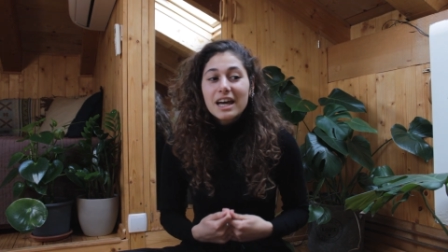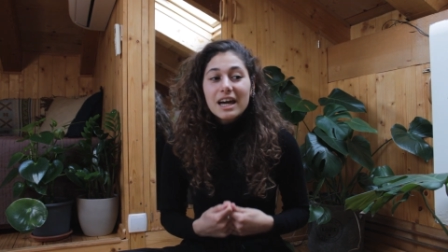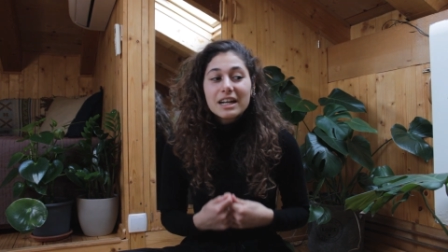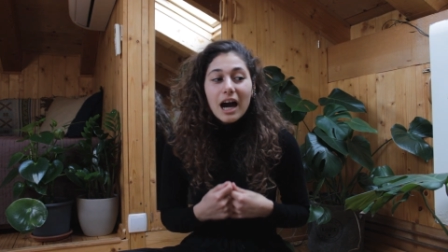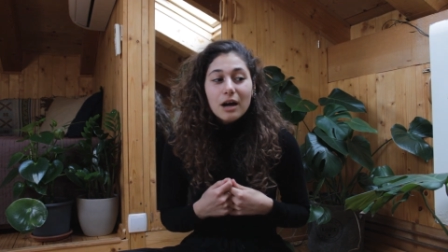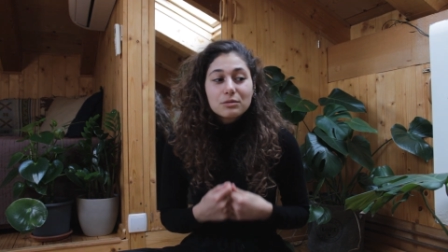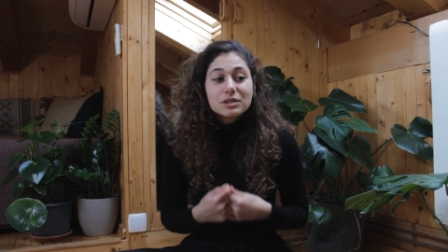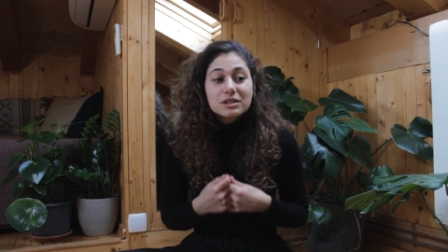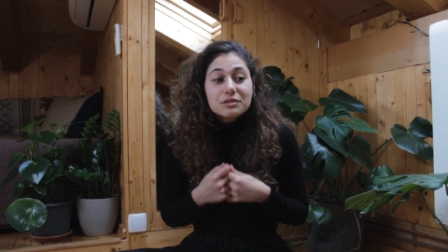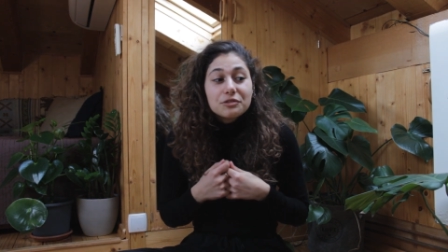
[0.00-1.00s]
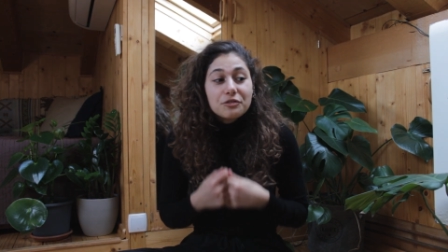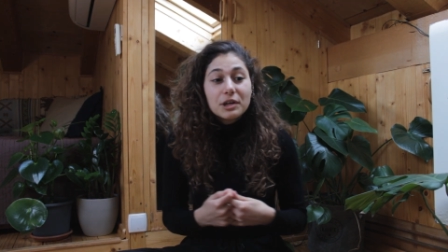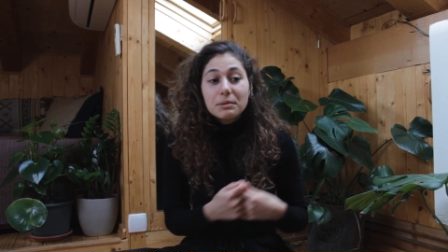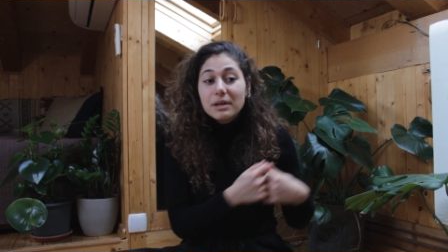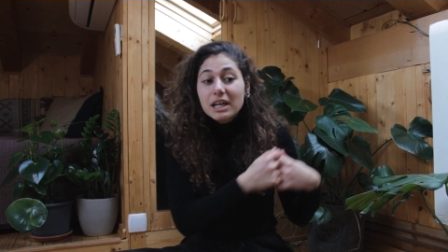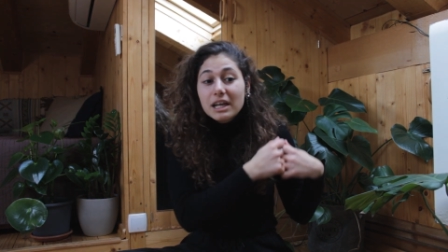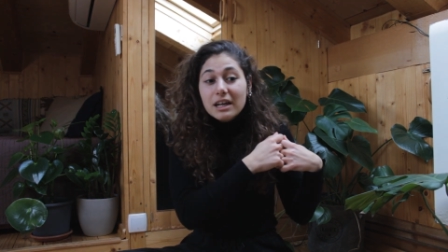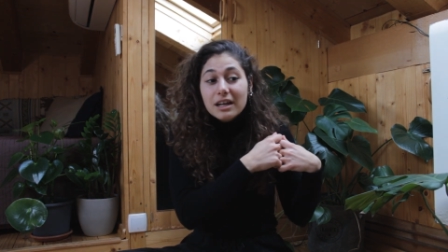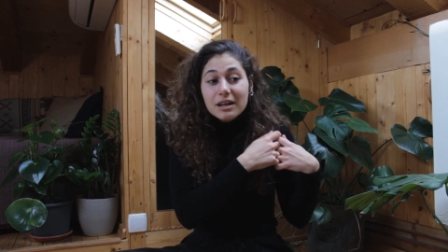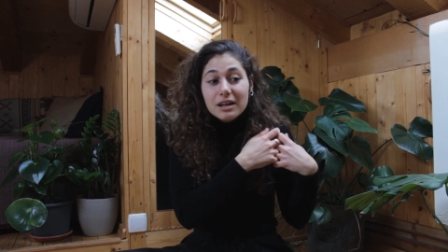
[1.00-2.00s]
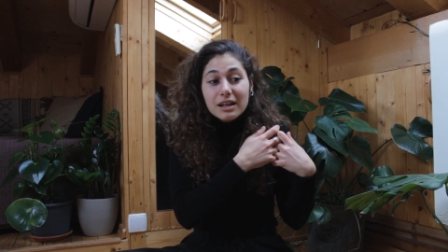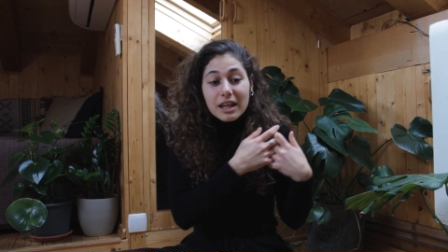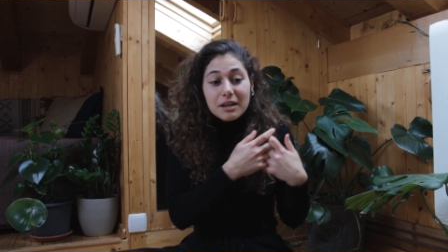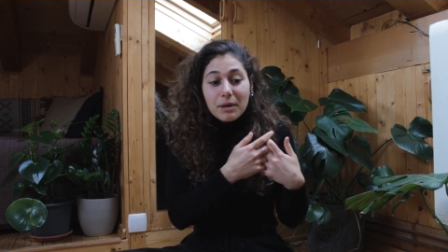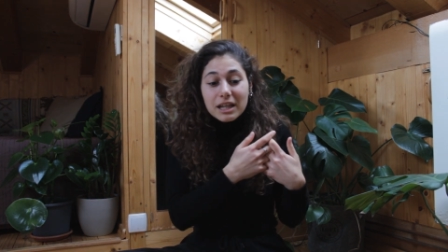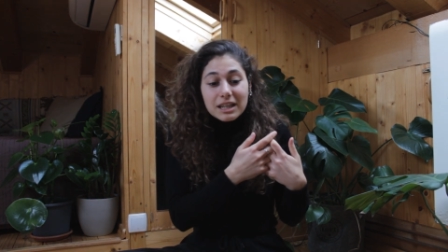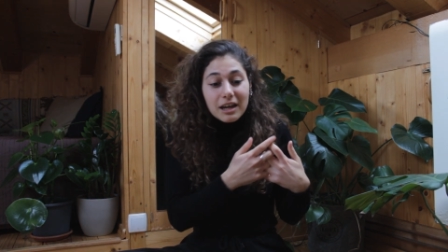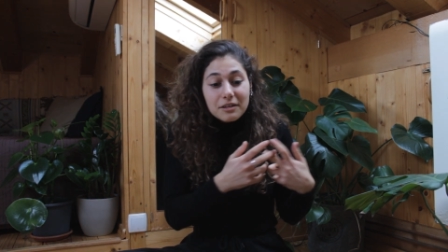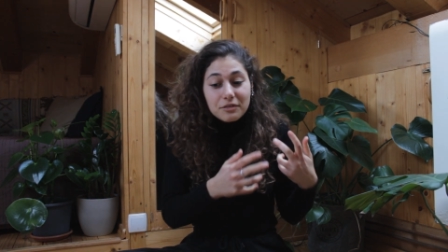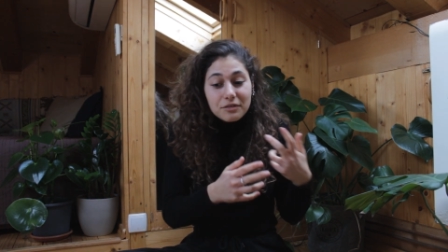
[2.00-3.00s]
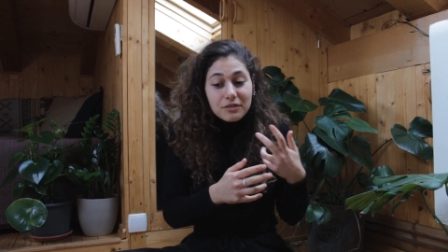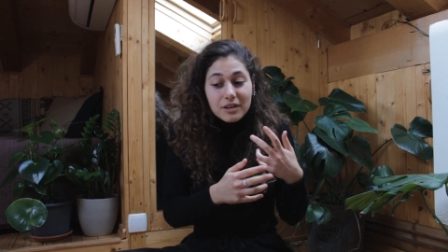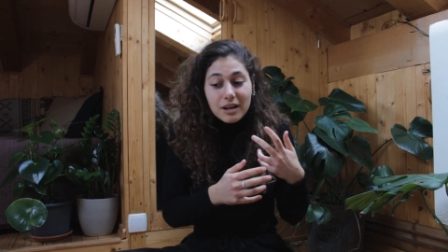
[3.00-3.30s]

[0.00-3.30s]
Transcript: and I was filming like my life.